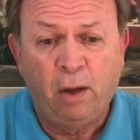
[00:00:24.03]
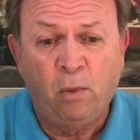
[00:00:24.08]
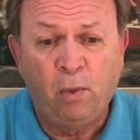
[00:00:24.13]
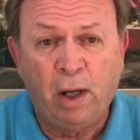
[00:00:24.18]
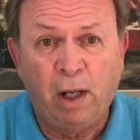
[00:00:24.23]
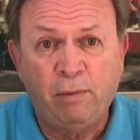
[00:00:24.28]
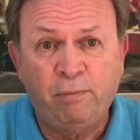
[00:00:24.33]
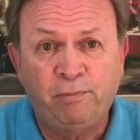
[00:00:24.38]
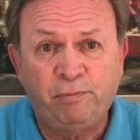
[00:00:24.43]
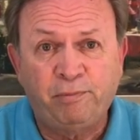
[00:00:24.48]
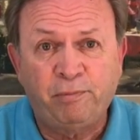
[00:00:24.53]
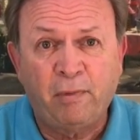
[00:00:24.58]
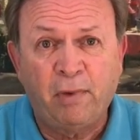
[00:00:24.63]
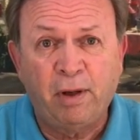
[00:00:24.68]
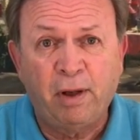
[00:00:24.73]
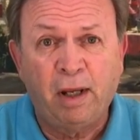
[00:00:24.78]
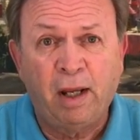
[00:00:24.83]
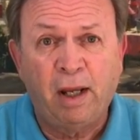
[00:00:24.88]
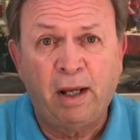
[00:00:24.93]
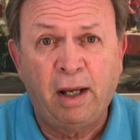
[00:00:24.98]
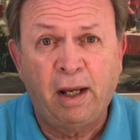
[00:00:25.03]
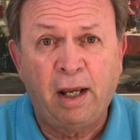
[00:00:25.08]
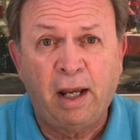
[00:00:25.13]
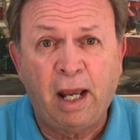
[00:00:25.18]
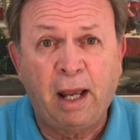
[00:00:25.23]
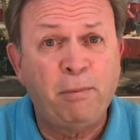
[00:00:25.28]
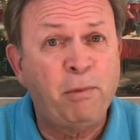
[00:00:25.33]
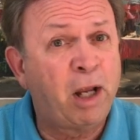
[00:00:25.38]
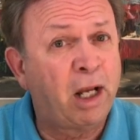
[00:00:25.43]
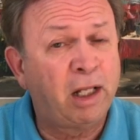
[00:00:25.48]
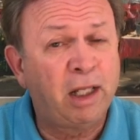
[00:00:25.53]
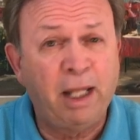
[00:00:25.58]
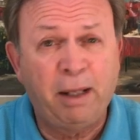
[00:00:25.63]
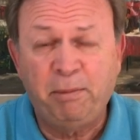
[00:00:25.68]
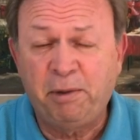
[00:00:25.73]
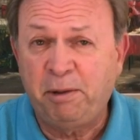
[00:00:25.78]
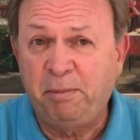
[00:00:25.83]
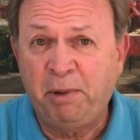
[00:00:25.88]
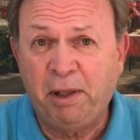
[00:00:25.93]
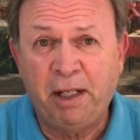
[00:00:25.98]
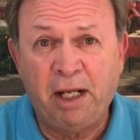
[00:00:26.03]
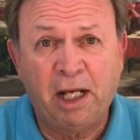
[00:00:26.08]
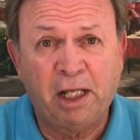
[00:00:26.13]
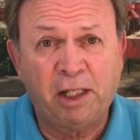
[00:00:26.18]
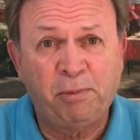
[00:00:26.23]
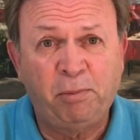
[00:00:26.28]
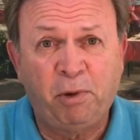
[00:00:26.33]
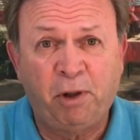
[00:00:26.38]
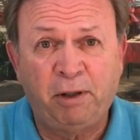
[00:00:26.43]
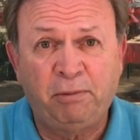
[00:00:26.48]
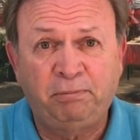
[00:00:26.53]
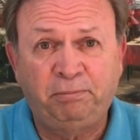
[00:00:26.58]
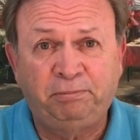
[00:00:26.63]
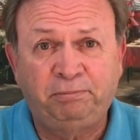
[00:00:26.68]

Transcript: Well, I'm not claiming to be an expert,